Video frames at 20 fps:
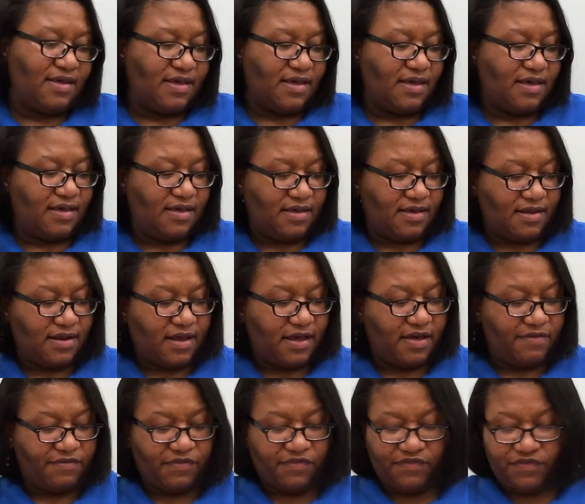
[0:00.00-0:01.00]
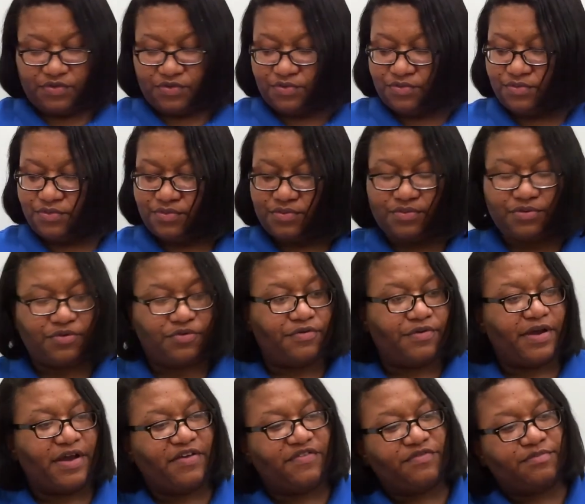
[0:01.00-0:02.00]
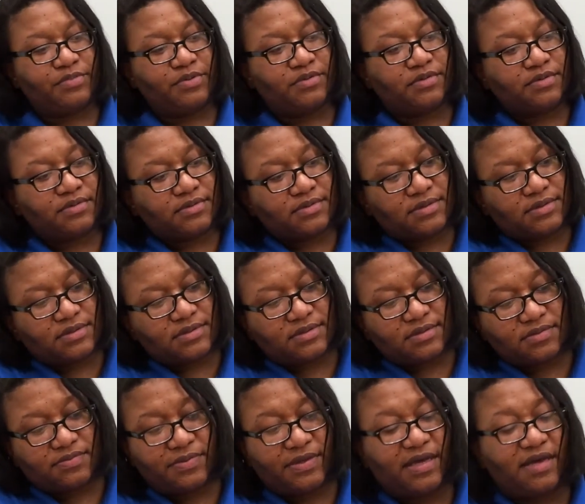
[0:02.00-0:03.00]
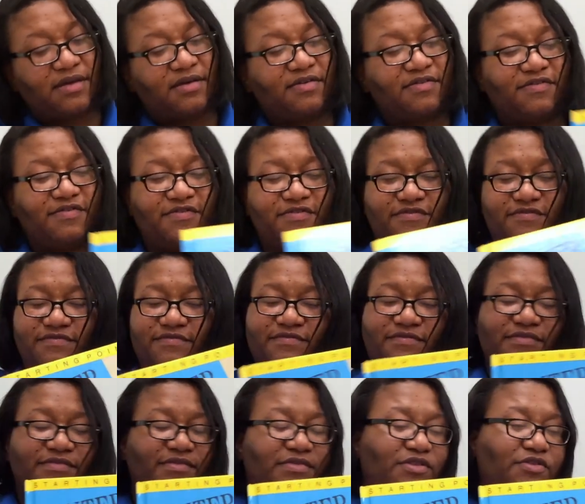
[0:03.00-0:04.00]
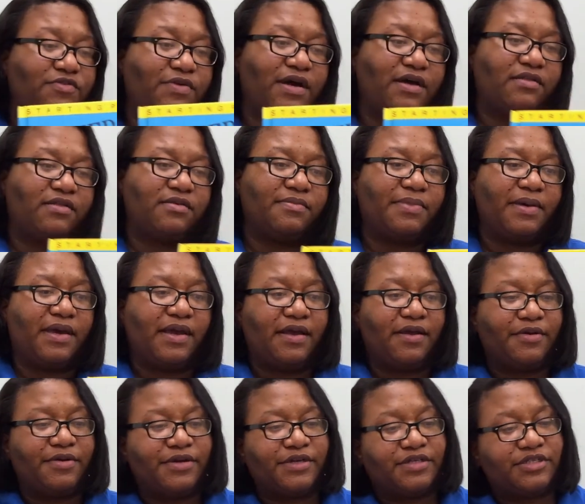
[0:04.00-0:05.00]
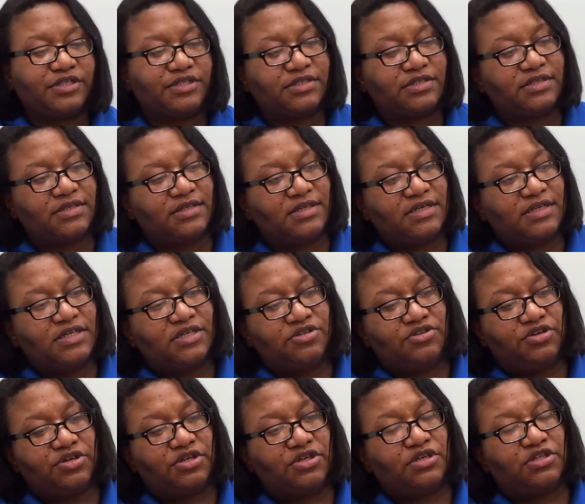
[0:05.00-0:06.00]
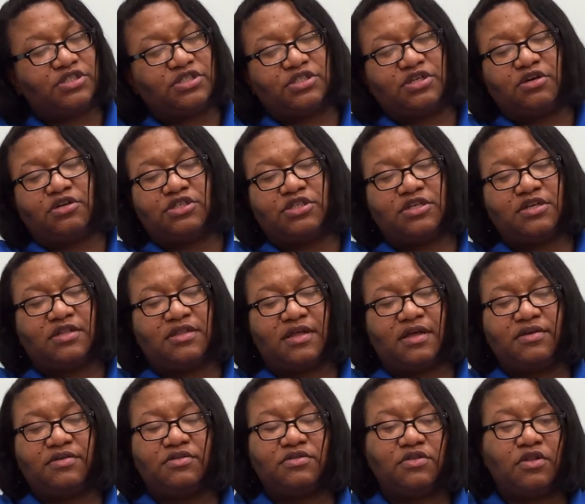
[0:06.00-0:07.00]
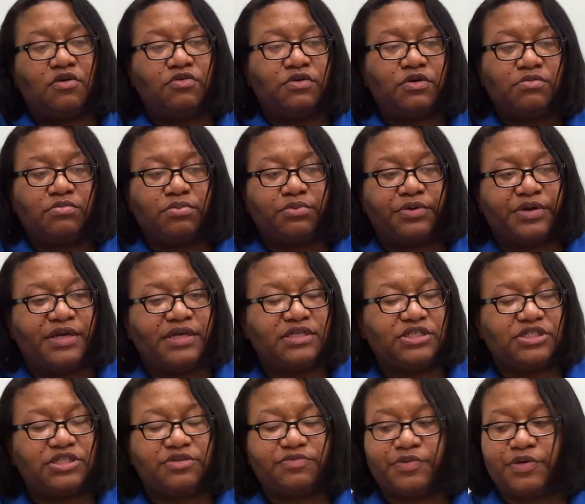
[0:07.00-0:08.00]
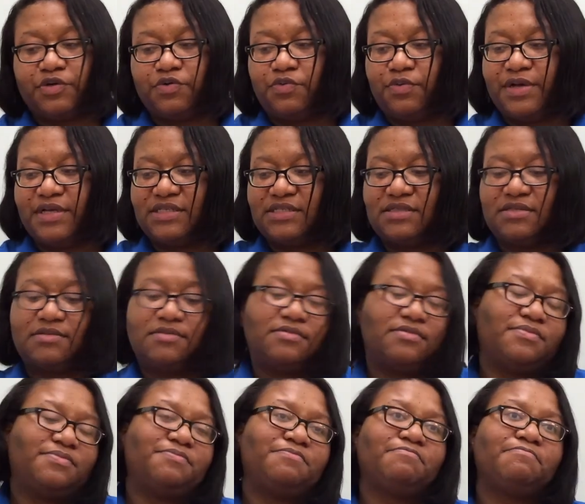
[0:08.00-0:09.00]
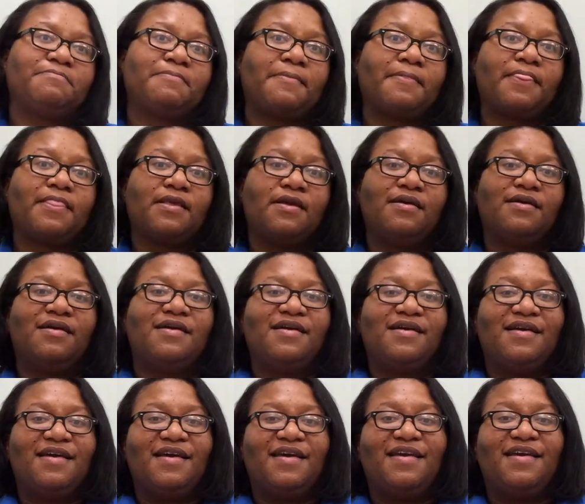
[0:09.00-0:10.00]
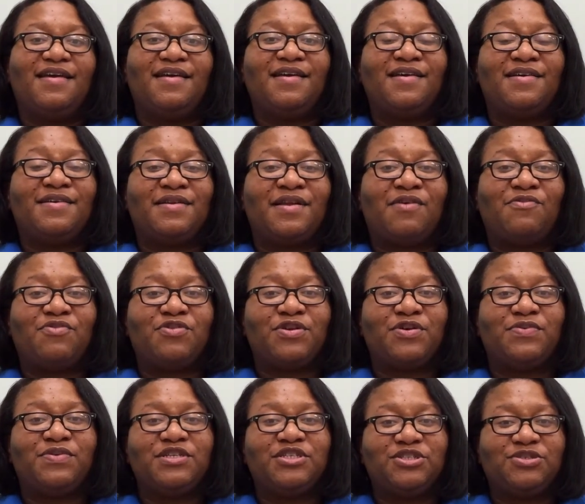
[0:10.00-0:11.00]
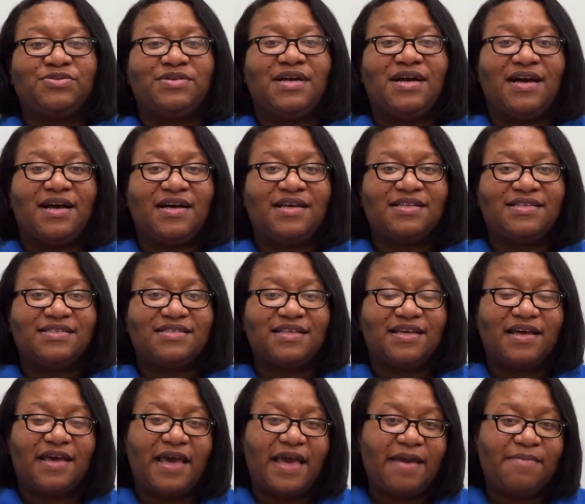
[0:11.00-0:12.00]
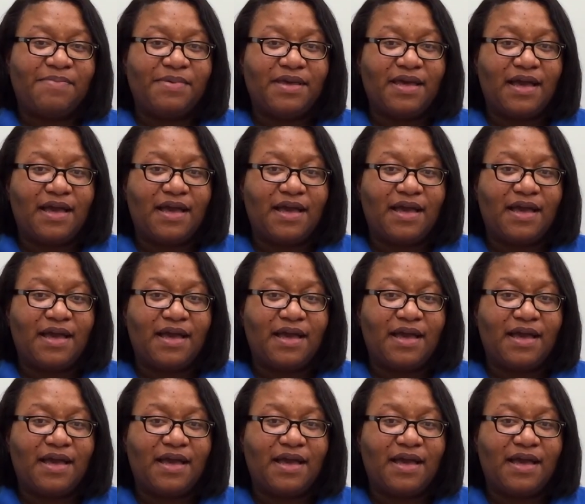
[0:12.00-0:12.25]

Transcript: And I have a few craft books we have throughout the parish. You can just go to your local branch and request them. And I want to wish you guys a happy